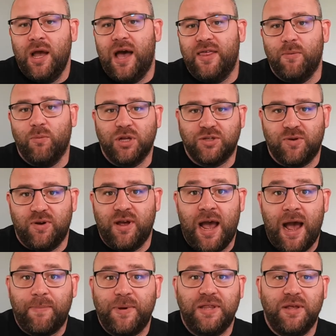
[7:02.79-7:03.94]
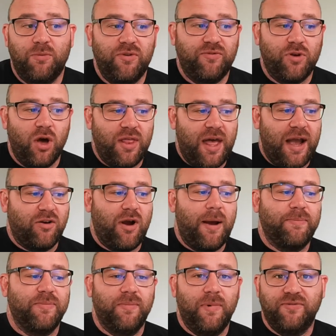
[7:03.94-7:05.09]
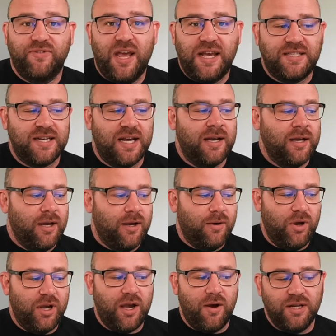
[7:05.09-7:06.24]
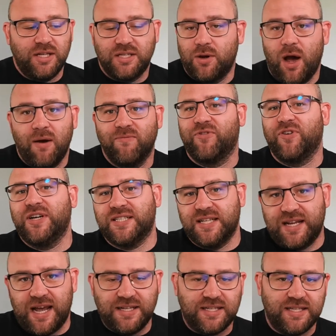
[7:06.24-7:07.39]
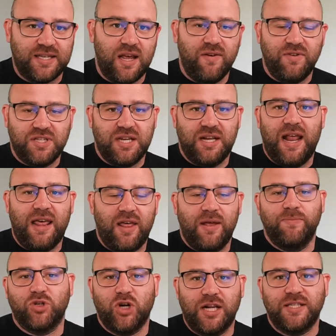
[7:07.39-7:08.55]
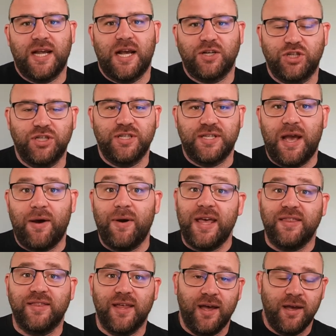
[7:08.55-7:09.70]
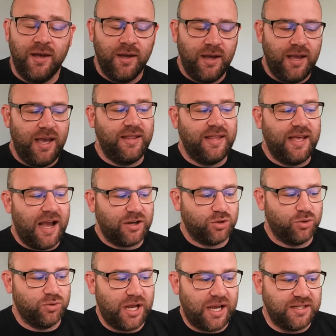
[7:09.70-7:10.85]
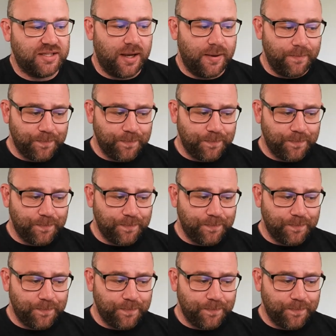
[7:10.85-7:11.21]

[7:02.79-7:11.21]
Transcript: And then once we're happy that we've got that grab of data, we're going to unfreeze the data service and let them transactions now hit the actual data.